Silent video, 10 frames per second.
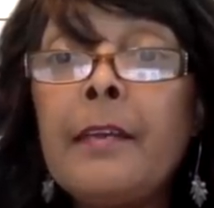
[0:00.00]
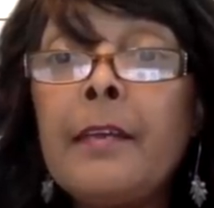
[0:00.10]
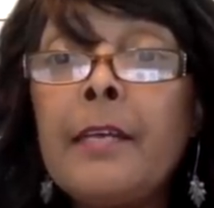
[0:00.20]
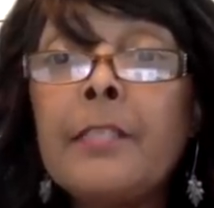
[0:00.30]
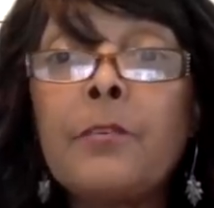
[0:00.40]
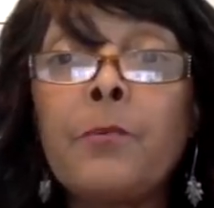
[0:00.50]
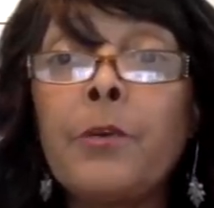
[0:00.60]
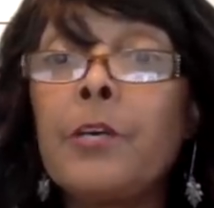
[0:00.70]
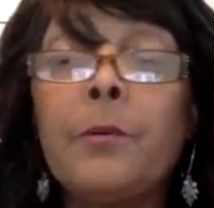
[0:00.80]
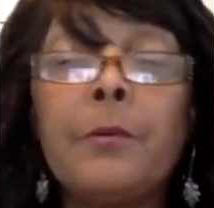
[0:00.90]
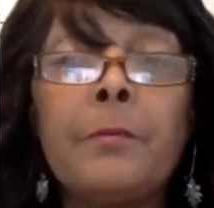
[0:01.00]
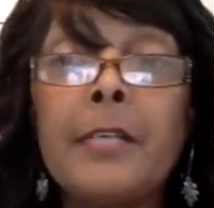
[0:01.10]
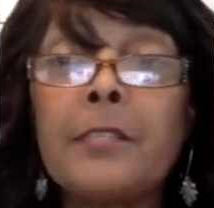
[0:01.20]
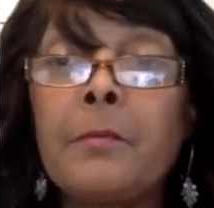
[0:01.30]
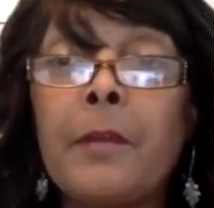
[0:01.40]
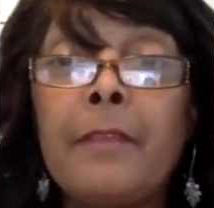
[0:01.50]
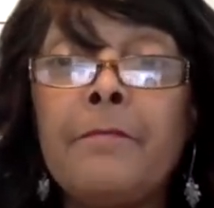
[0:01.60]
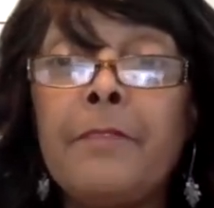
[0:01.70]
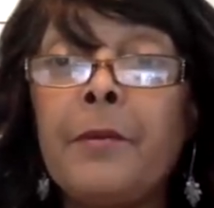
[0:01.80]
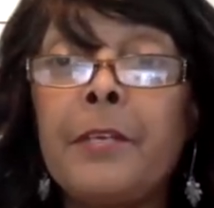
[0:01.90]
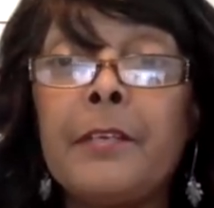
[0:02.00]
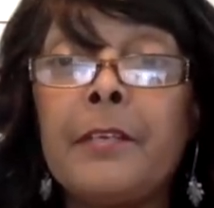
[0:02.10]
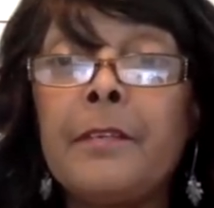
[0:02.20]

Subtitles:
That's a real good one, Apostle Brian. Very good.